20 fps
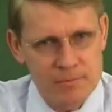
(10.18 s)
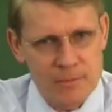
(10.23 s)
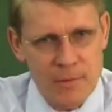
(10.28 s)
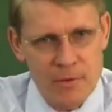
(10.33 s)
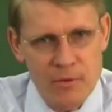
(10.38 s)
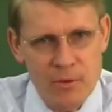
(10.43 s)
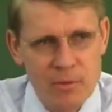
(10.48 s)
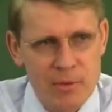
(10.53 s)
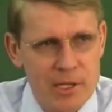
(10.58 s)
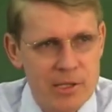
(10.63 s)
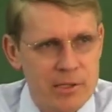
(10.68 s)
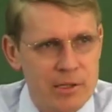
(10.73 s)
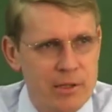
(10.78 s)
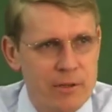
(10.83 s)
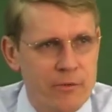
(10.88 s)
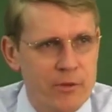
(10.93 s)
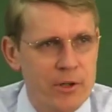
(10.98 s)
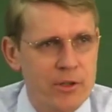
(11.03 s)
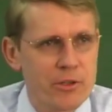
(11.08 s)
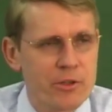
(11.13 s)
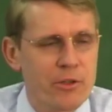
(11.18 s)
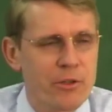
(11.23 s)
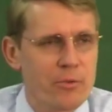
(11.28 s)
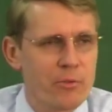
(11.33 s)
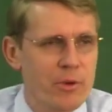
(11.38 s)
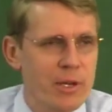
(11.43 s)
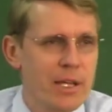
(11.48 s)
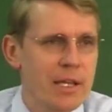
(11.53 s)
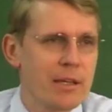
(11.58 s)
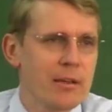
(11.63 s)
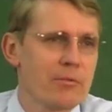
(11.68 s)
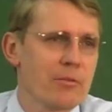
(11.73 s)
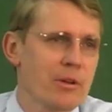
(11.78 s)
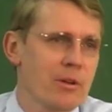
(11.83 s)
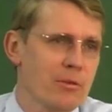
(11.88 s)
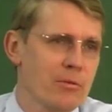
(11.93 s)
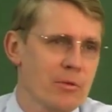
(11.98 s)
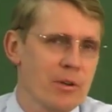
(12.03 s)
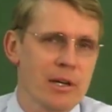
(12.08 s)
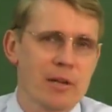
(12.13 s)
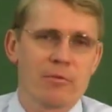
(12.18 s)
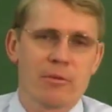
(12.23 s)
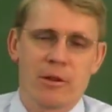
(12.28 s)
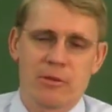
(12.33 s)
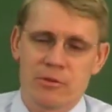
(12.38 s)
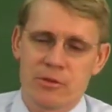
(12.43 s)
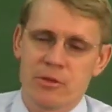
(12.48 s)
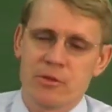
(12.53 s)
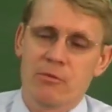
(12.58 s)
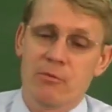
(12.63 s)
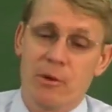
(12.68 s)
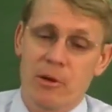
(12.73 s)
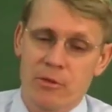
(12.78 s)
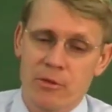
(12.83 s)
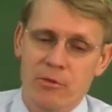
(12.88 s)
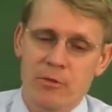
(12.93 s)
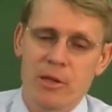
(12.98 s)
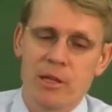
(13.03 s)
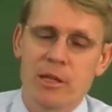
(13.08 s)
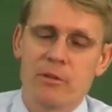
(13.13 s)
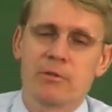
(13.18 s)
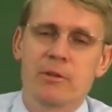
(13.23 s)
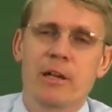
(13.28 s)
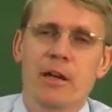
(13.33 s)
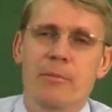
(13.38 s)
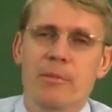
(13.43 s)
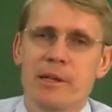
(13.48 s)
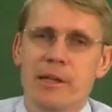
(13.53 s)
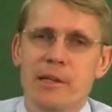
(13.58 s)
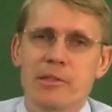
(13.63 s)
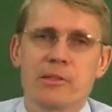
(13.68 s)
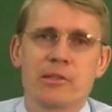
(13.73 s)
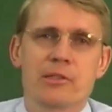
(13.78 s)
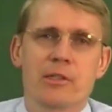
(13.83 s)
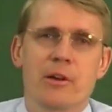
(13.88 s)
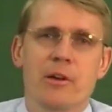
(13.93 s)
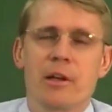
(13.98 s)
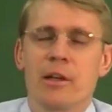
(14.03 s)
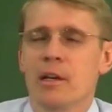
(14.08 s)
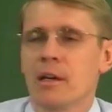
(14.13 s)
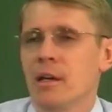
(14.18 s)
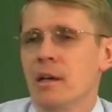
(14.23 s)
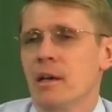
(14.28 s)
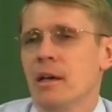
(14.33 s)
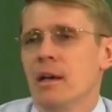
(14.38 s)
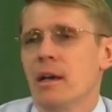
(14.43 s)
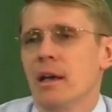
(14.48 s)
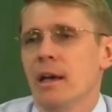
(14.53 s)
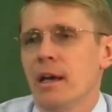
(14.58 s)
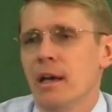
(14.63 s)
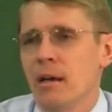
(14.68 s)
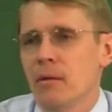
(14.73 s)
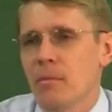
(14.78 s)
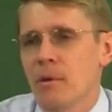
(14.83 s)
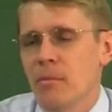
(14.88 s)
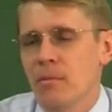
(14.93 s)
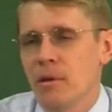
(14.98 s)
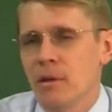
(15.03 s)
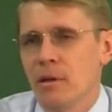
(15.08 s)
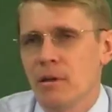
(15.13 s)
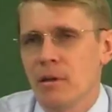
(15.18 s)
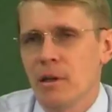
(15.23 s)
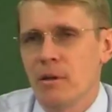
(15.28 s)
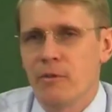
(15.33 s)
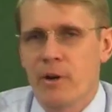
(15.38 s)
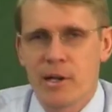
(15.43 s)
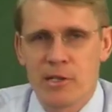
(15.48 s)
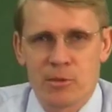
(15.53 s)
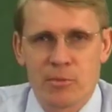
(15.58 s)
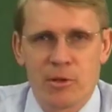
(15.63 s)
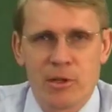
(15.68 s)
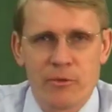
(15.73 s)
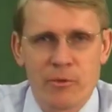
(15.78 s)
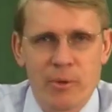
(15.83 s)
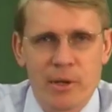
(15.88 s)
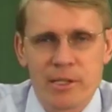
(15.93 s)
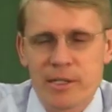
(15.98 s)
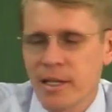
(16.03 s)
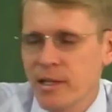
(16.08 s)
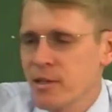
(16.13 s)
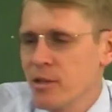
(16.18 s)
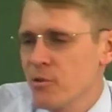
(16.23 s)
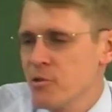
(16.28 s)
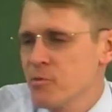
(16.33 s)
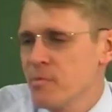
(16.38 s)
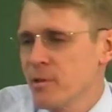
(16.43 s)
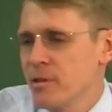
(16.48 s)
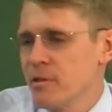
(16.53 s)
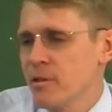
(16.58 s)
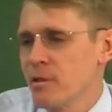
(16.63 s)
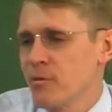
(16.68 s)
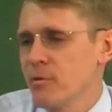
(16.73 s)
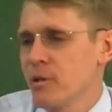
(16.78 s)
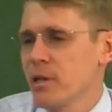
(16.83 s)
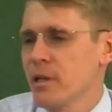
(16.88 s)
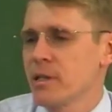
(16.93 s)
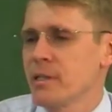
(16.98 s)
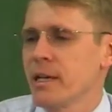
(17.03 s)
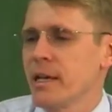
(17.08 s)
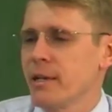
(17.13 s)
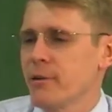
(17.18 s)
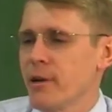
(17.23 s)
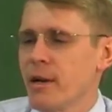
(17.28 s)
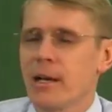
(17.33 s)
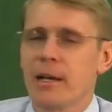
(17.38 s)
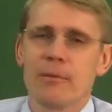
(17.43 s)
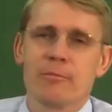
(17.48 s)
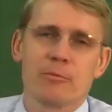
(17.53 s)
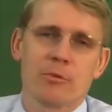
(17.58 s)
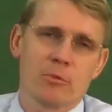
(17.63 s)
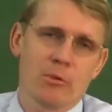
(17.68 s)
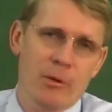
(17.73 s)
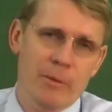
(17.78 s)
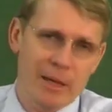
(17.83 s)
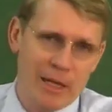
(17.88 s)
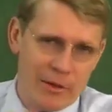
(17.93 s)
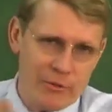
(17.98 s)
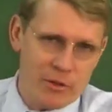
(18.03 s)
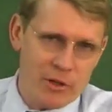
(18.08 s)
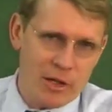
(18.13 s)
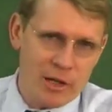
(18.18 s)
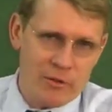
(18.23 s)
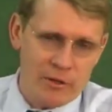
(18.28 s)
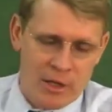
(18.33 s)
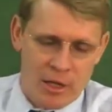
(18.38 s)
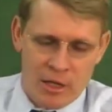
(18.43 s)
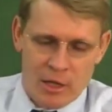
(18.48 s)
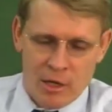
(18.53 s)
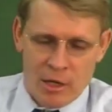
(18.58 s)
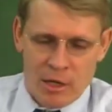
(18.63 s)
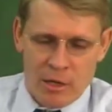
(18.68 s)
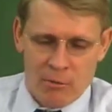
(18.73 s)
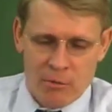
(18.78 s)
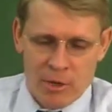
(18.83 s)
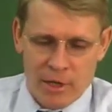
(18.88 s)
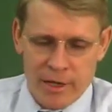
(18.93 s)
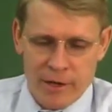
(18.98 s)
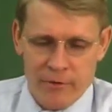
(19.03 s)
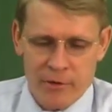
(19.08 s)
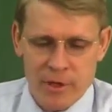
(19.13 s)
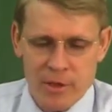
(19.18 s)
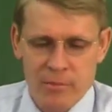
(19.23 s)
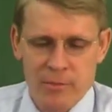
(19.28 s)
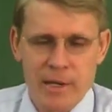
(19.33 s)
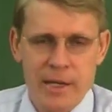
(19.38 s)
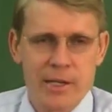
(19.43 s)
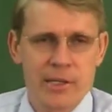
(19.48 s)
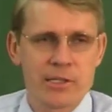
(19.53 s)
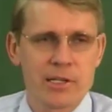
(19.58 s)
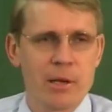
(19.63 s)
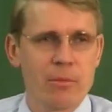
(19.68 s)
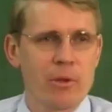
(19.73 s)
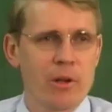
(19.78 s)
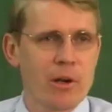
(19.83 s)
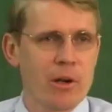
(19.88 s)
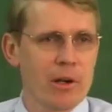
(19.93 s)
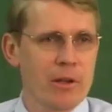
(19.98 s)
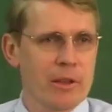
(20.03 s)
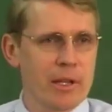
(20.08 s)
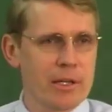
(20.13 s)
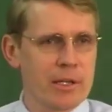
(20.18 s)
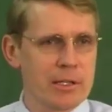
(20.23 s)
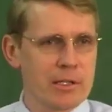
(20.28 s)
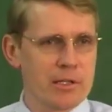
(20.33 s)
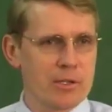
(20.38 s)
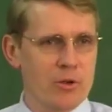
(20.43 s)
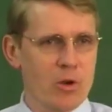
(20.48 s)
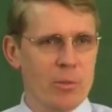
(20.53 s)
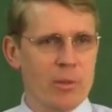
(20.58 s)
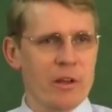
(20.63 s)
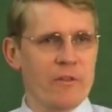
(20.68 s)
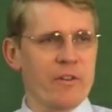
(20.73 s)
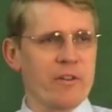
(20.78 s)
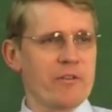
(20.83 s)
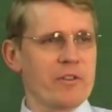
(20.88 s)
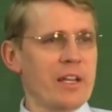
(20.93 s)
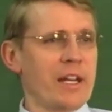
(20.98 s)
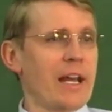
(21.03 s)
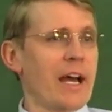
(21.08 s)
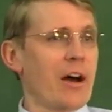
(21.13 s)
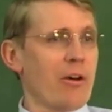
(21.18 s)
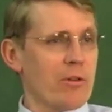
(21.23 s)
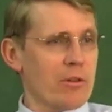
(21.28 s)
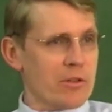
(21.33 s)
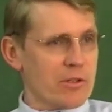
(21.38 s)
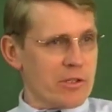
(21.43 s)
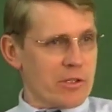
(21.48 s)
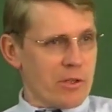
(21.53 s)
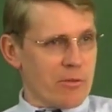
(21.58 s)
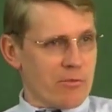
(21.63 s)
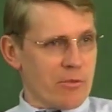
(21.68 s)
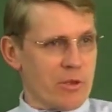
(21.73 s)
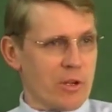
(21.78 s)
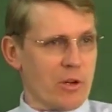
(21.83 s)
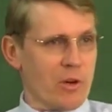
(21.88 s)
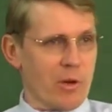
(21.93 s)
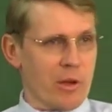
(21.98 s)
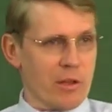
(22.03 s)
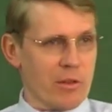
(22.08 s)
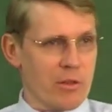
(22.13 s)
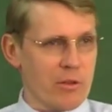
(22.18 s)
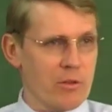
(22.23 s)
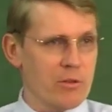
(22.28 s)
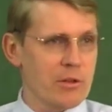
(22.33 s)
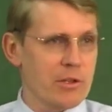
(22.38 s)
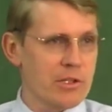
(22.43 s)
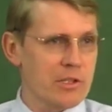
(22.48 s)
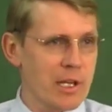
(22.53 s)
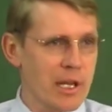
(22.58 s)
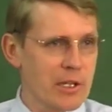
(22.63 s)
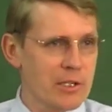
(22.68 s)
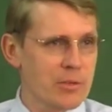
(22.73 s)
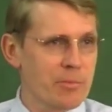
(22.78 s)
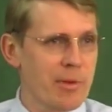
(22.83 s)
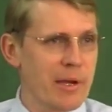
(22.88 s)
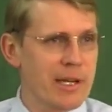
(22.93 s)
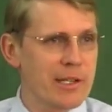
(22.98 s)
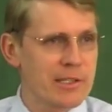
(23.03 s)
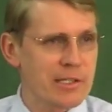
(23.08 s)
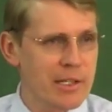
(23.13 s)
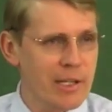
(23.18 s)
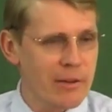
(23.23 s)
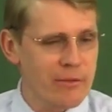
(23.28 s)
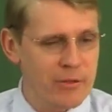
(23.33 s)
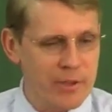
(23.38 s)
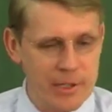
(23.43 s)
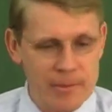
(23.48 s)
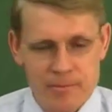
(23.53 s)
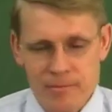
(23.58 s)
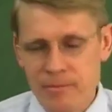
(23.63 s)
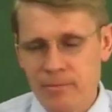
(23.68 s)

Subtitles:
If you missed the first three, 101, 102, and 103, that will not be necessary. It might be advisable if you want to take those, but we're going to take right up with where we left off. We're covering my seminar that is normally 15 hours, and we're going through at a snail's pace, covering